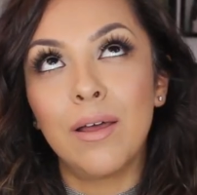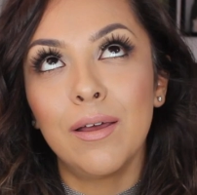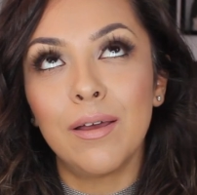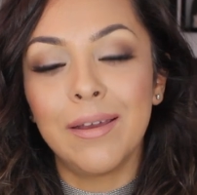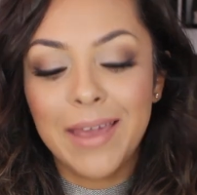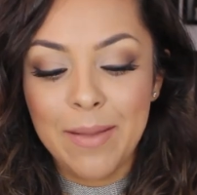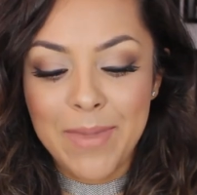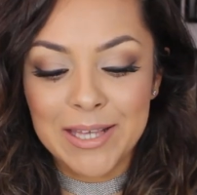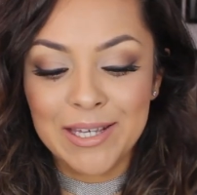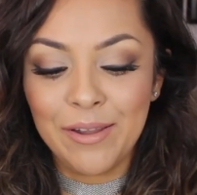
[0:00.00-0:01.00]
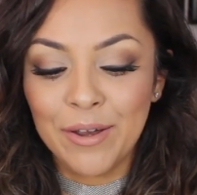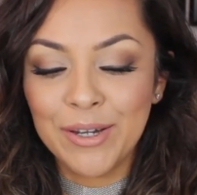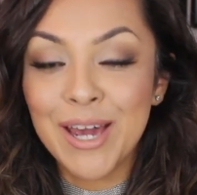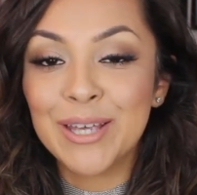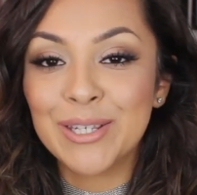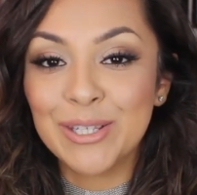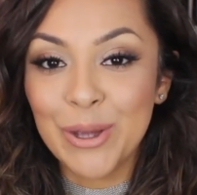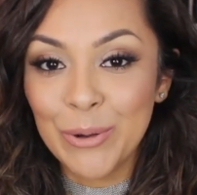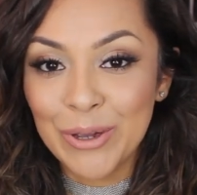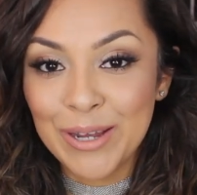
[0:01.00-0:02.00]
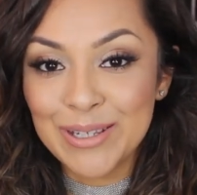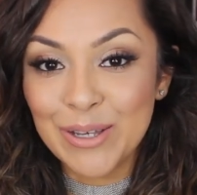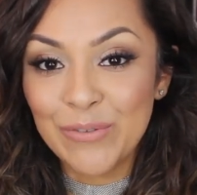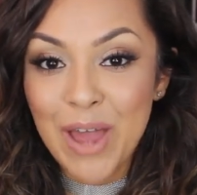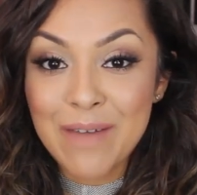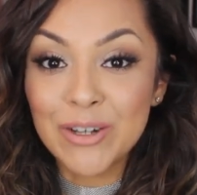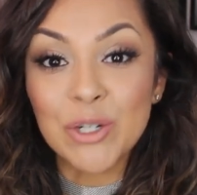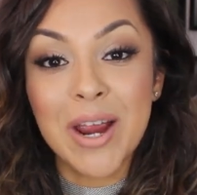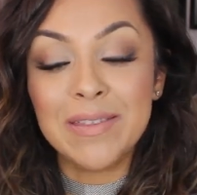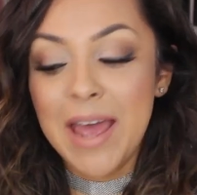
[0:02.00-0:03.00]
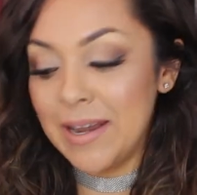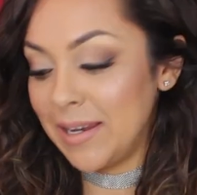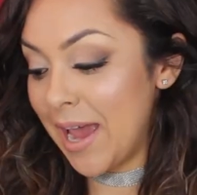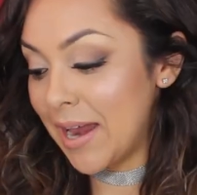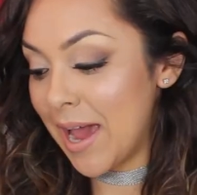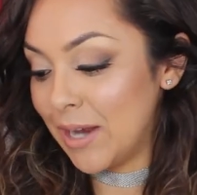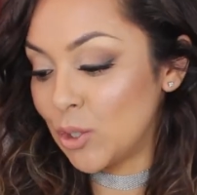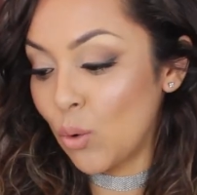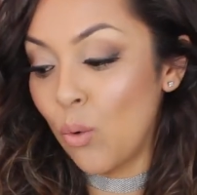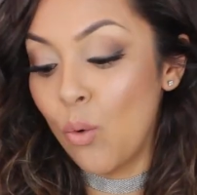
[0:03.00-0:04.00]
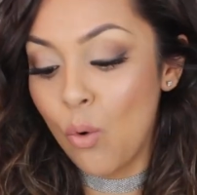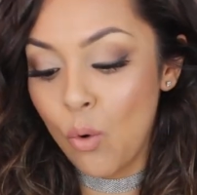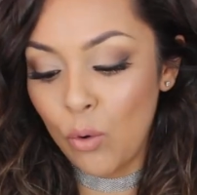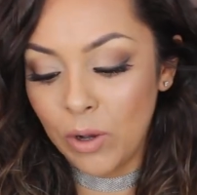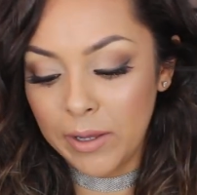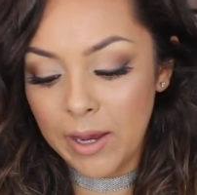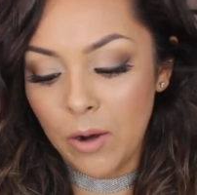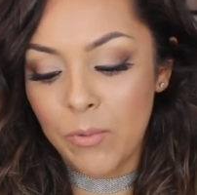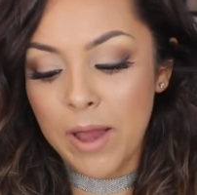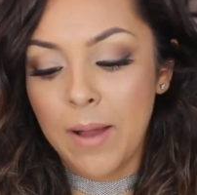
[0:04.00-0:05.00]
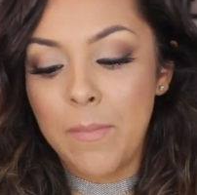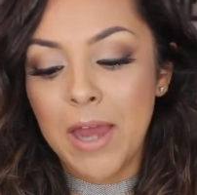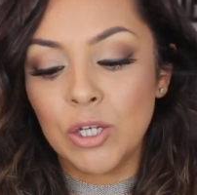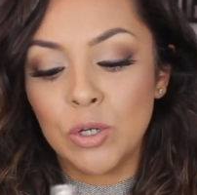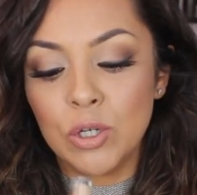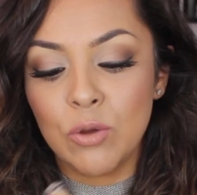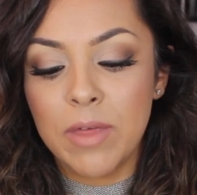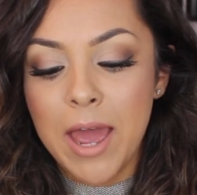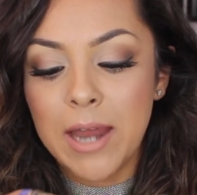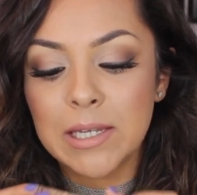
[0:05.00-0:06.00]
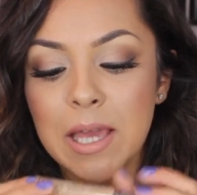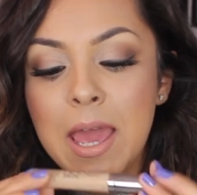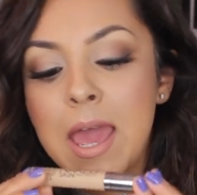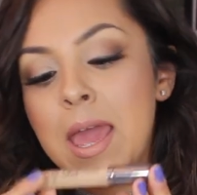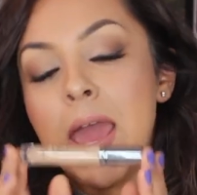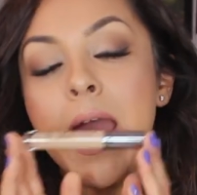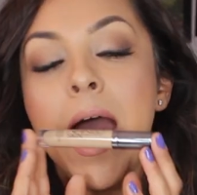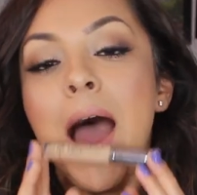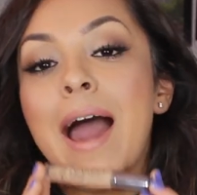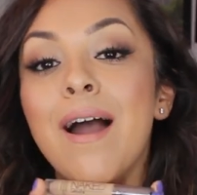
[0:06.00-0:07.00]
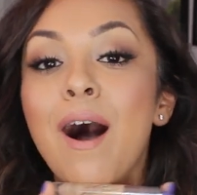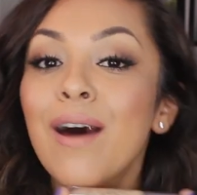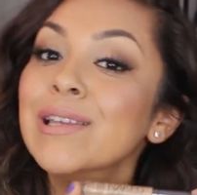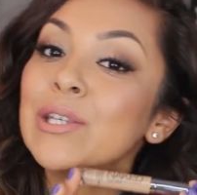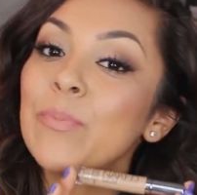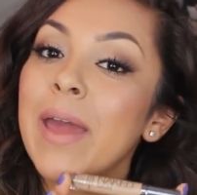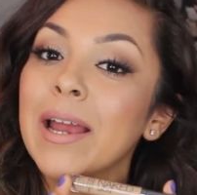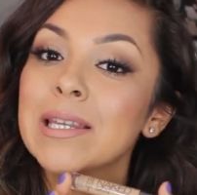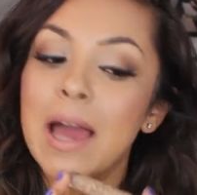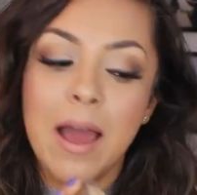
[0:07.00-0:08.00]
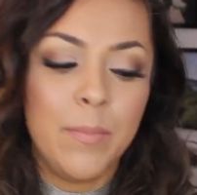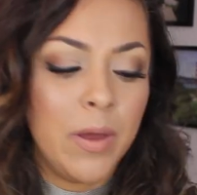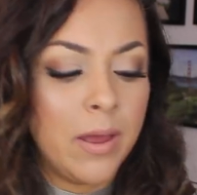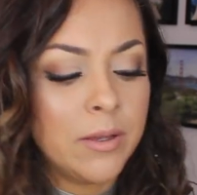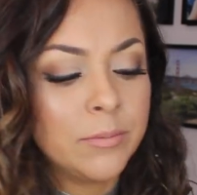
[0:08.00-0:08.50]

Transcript: oh, it makes it look so good. So if you haven't tried that yet, I totally recommend you do that. I also picked up,